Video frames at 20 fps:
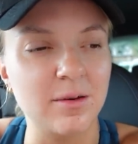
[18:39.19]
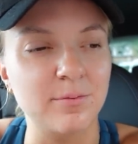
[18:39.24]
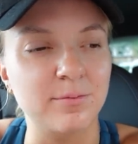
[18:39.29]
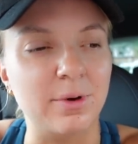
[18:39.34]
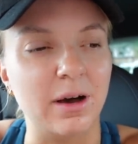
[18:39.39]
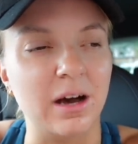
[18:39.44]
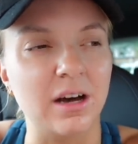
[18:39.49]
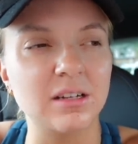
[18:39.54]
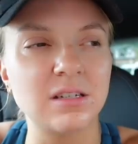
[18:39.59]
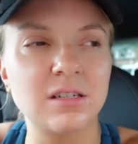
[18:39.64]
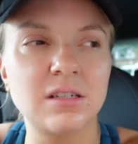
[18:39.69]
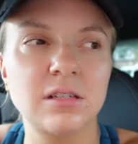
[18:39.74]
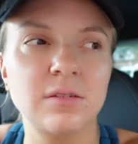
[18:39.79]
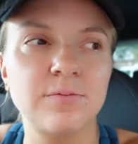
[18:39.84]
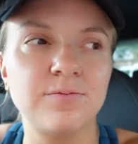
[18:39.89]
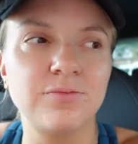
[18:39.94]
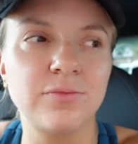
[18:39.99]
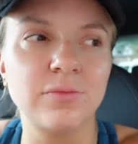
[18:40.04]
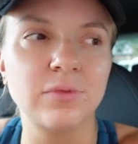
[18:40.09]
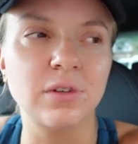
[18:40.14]
But
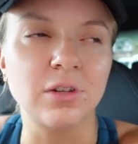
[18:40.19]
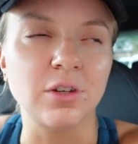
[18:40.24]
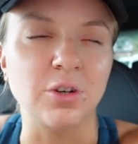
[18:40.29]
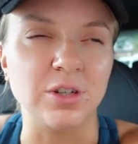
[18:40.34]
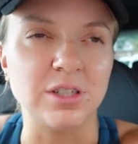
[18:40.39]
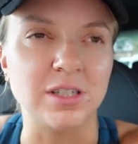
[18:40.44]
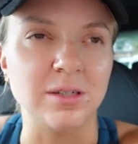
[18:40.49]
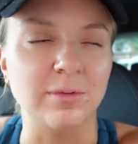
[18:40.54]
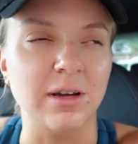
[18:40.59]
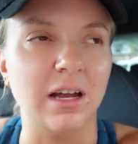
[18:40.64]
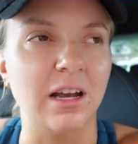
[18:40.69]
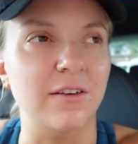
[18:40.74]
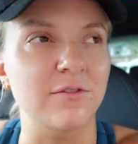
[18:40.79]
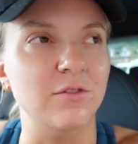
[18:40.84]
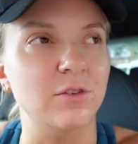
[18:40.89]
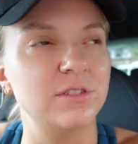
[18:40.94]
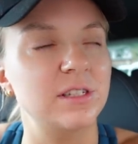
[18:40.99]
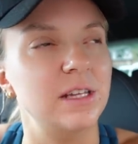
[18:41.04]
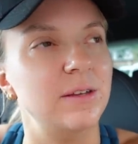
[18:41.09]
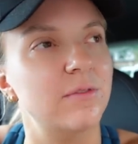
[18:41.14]
Gossip Girl I've
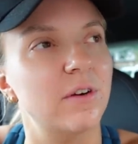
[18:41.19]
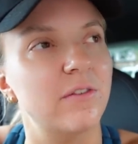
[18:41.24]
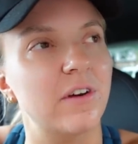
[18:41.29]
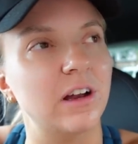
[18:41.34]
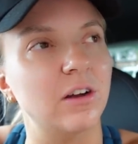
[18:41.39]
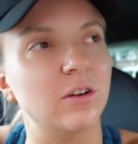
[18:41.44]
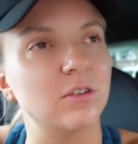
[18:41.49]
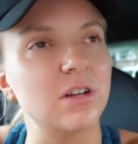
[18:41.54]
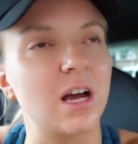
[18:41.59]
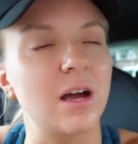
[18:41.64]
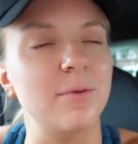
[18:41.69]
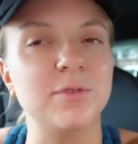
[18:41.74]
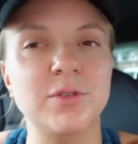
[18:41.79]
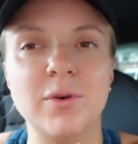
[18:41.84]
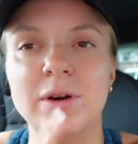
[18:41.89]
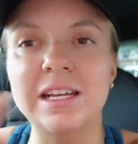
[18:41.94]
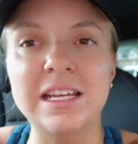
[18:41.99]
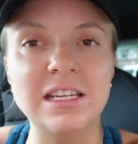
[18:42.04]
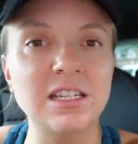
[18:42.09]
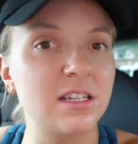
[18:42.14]
not seen for a very long time. So
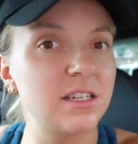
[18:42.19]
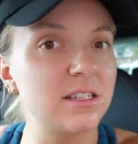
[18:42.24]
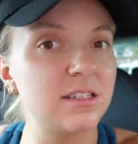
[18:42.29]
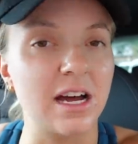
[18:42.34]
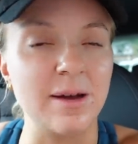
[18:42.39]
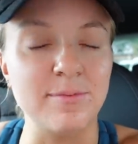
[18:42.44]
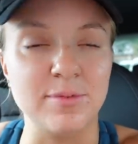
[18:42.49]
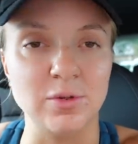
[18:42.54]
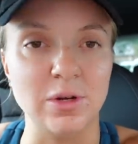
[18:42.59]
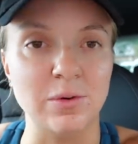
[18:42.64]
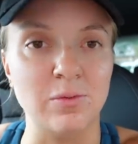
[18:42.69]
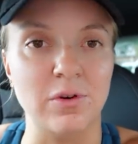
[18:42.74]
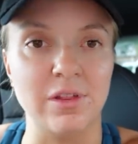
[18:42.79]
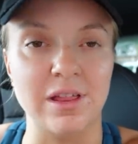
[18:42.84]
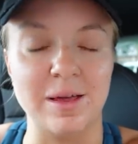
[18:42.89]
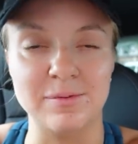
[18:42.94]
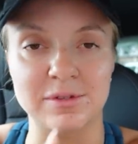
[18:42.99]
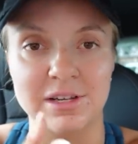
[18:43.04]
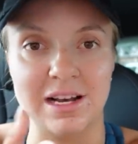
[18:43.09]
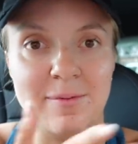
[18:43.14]
I need to decide between one of
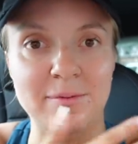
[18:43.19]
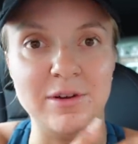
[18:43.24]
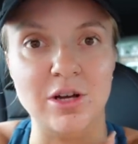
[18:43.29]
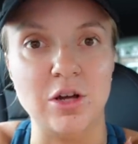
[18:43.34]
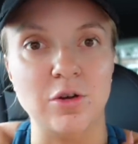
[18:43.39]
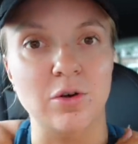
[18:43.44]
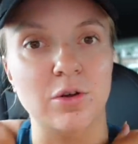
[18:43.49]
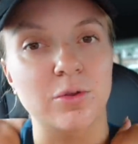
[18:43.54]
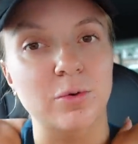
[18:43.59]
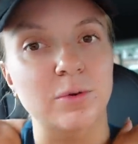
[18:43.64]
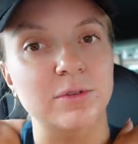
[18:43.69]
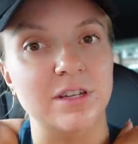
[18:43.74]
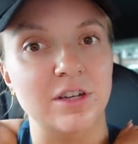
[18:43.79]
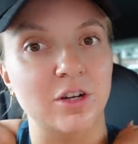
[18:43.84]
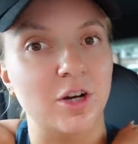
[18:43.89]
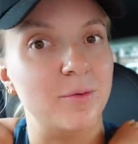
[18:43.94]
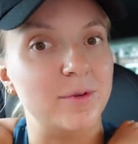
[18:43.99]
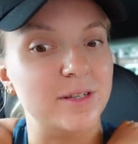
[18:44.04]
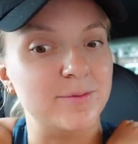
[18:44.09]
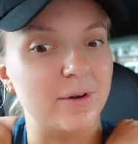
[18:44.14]
them. So let me know your thoughts in the
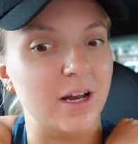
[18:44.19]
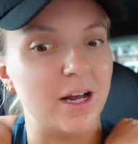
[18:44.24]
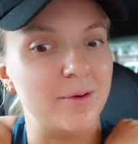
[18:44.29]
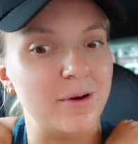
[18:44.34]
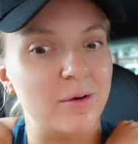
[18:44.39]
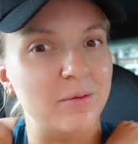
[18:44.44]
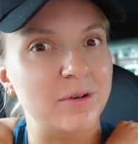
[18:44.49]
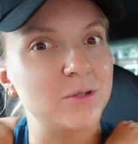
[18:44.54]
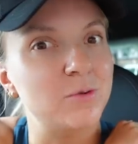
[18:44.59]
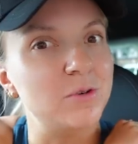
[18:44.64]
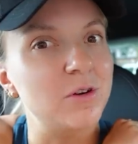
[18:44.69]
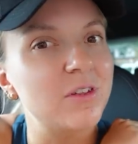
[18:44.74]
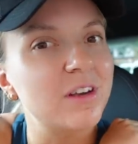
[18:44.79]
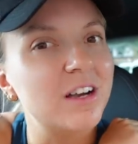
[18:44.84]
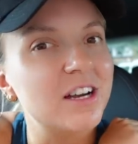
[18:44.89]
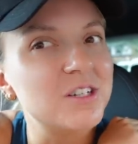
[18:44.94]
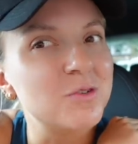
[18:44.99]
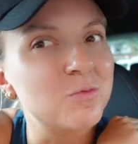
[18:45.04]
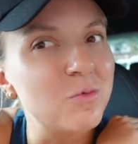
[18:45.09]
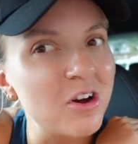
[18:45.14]
comments below about which one you think
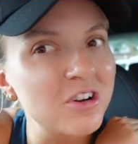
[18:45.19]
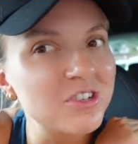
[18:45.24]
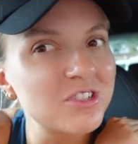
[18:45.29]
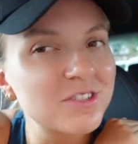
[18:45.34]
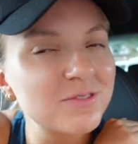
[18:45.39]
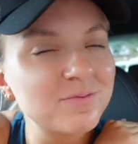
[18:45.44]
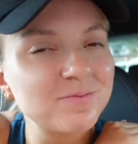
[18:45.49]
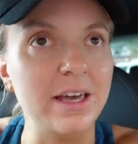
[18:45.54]
I should watch.